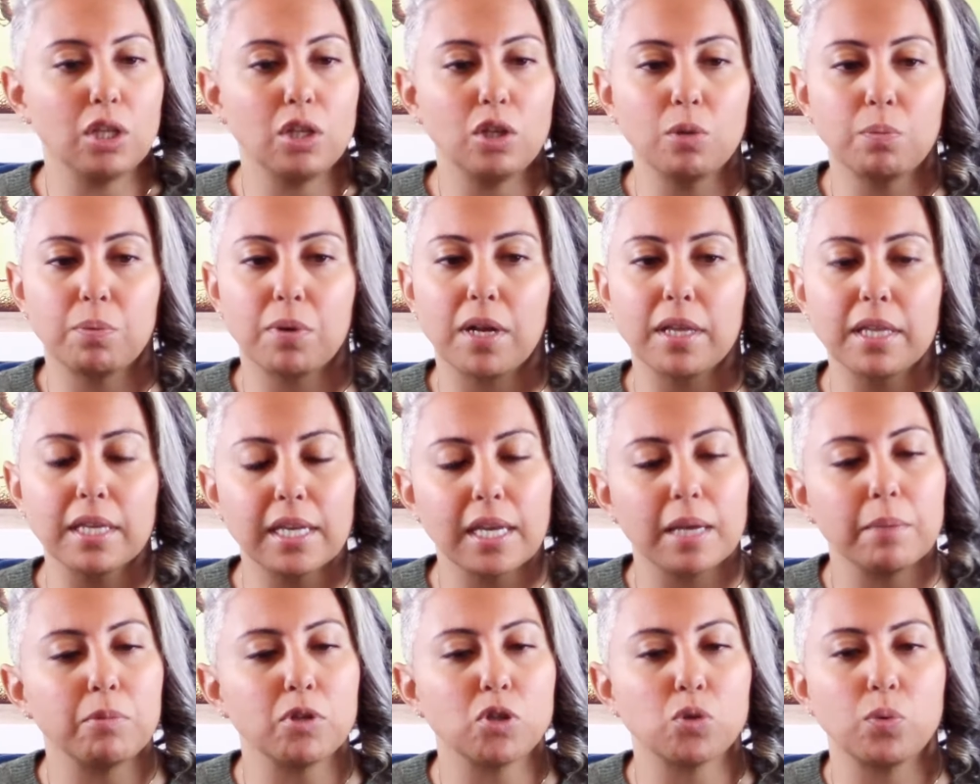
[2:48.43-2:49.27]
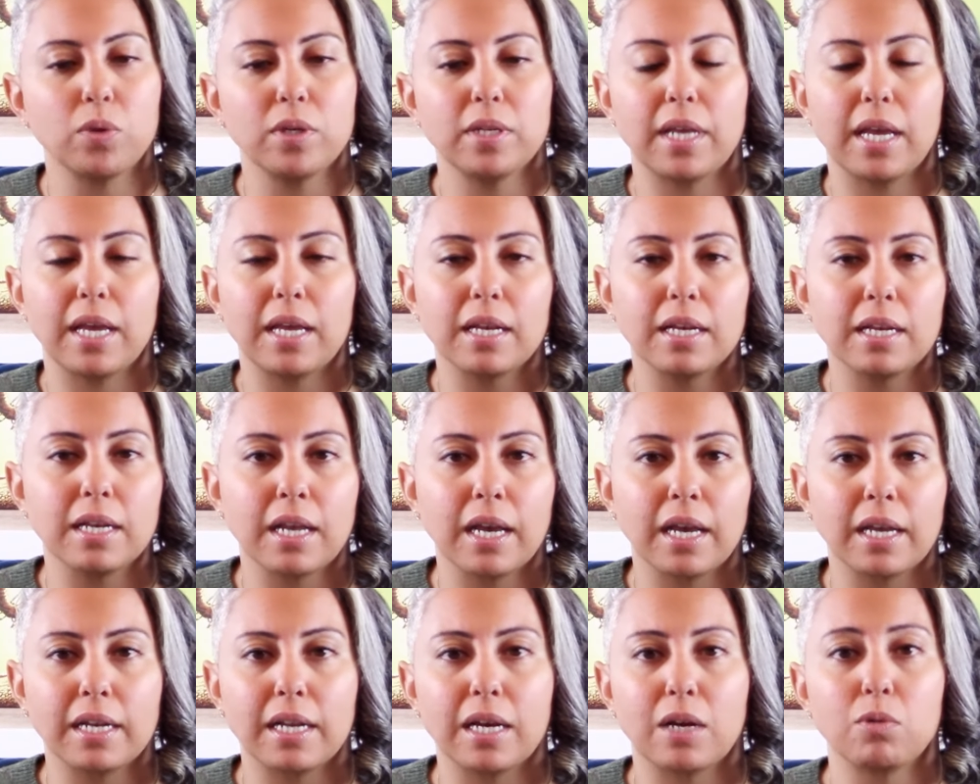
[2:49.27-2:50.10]
You'll probably get between eight and
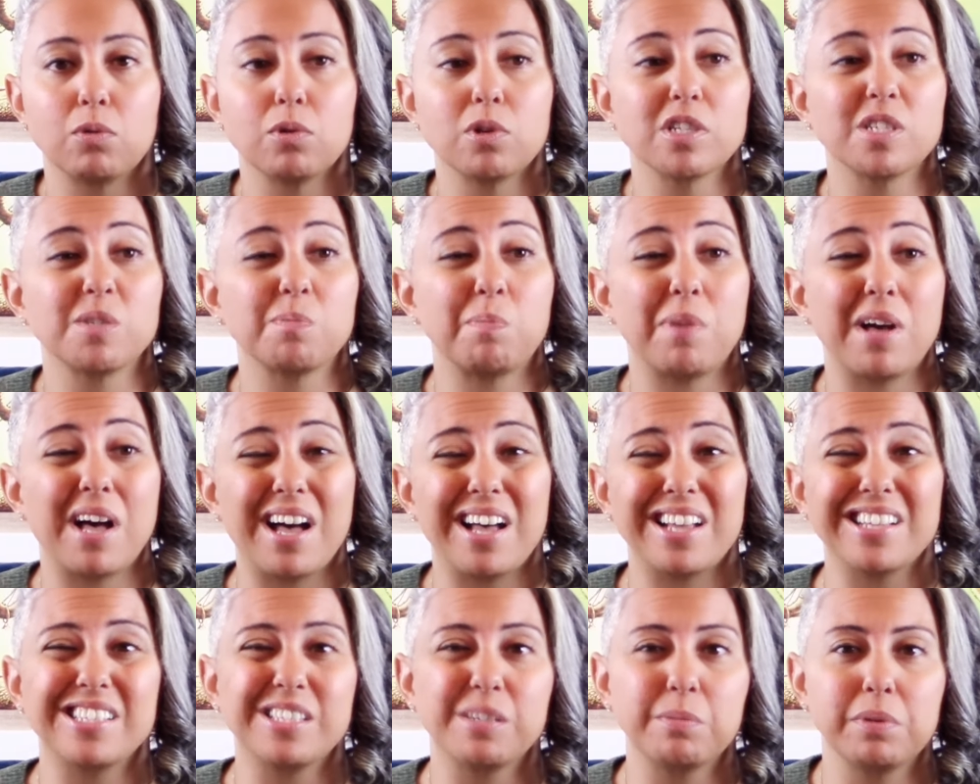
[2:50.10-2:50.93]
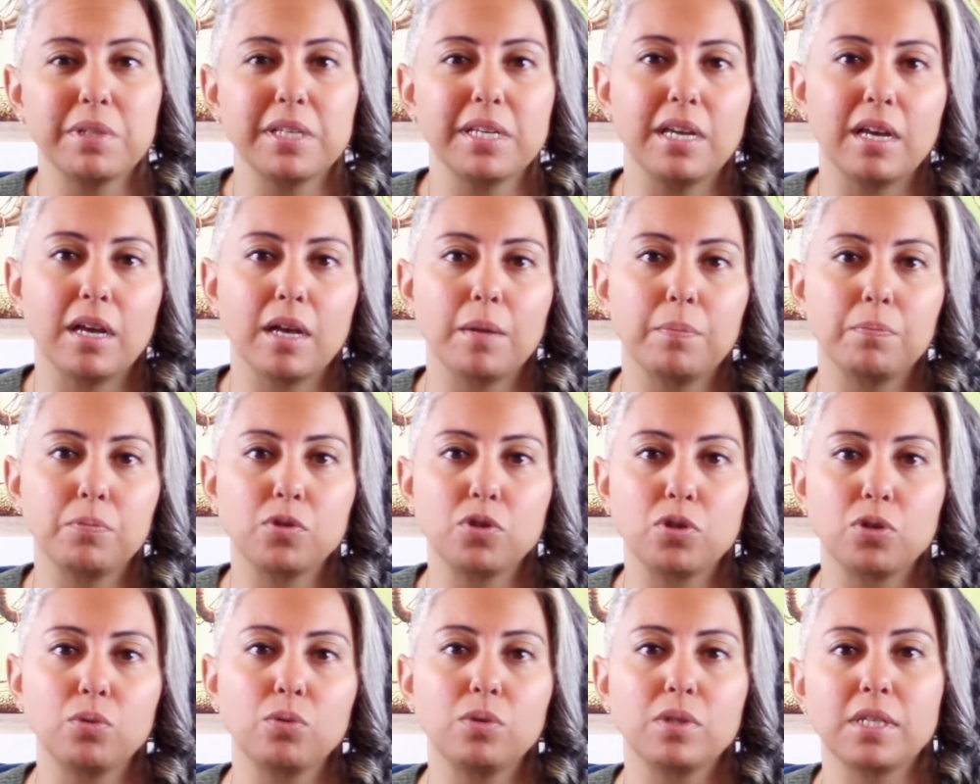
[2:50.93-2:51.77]
nine hours, possibly up
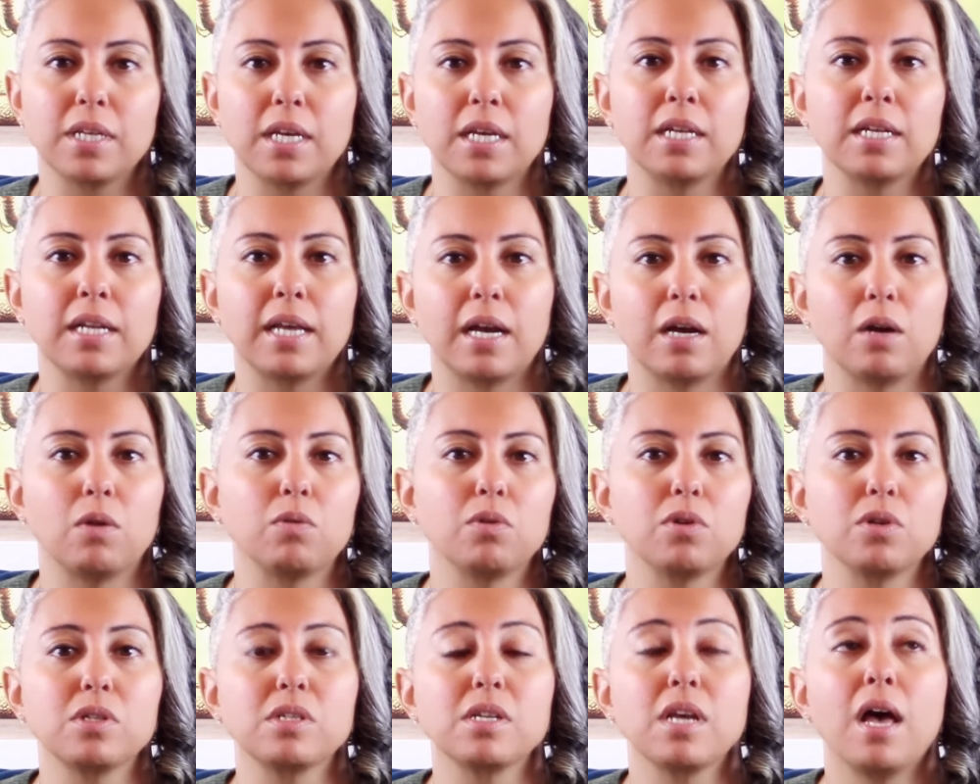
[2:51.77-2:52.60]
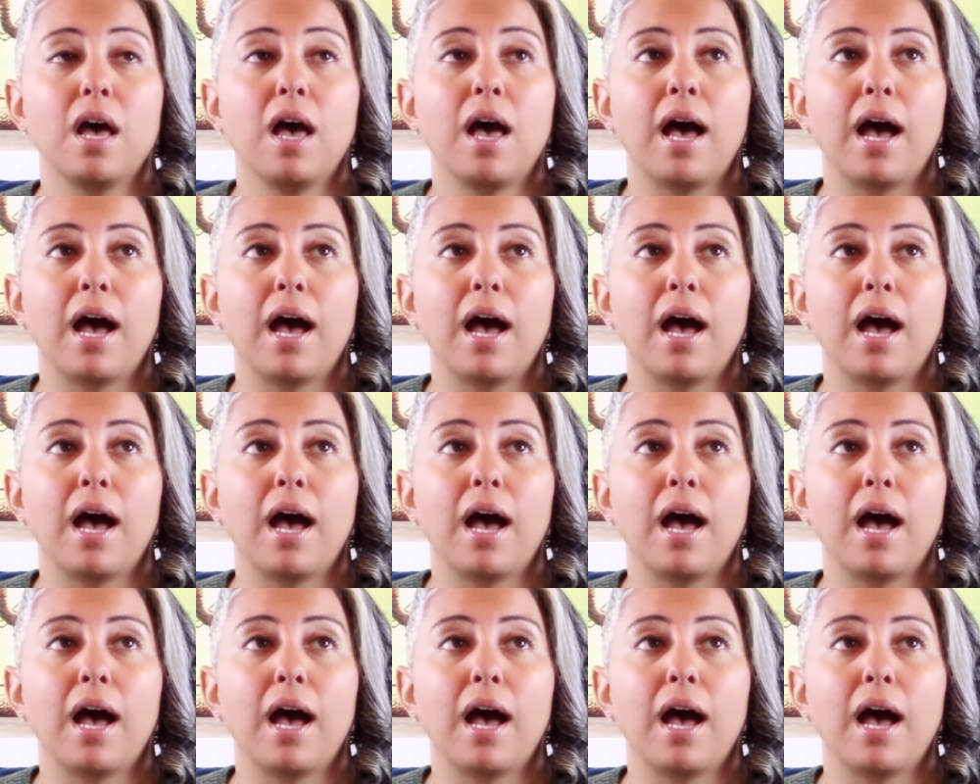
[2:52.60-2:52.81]
to 10 hours.